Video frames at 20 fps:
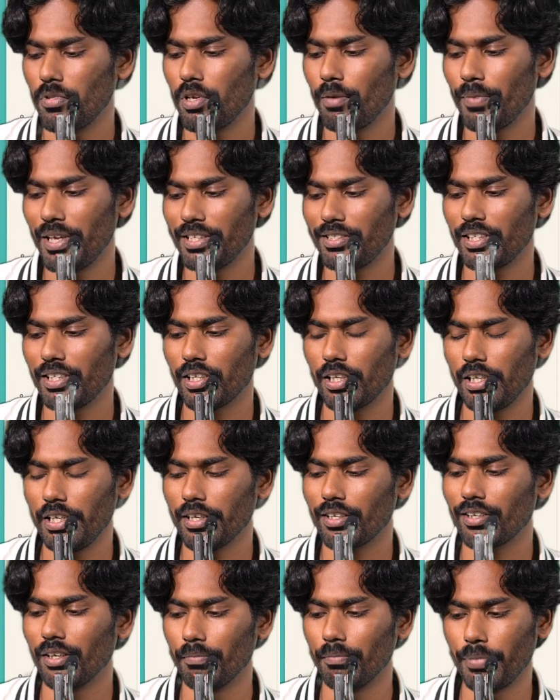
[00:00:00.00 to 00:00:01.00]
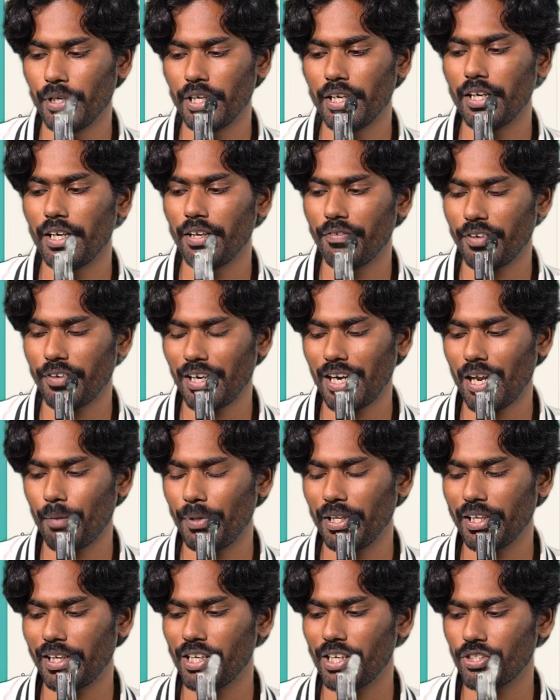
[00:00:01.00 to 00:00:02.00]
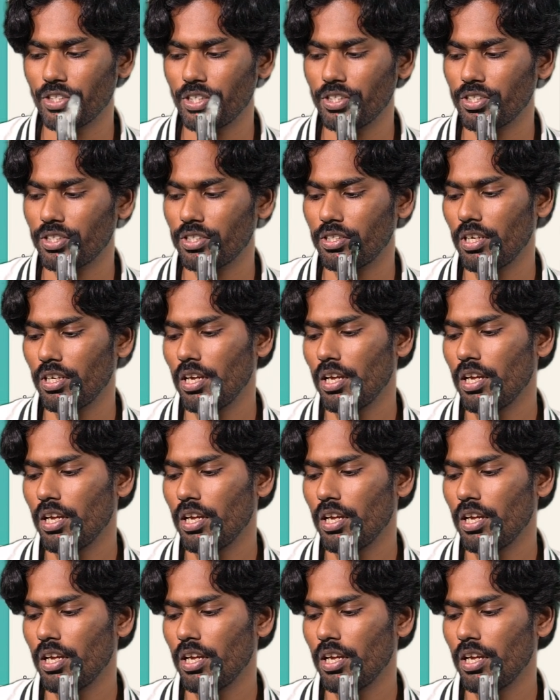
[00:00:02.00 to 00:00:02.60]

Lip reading: basically compare different applications.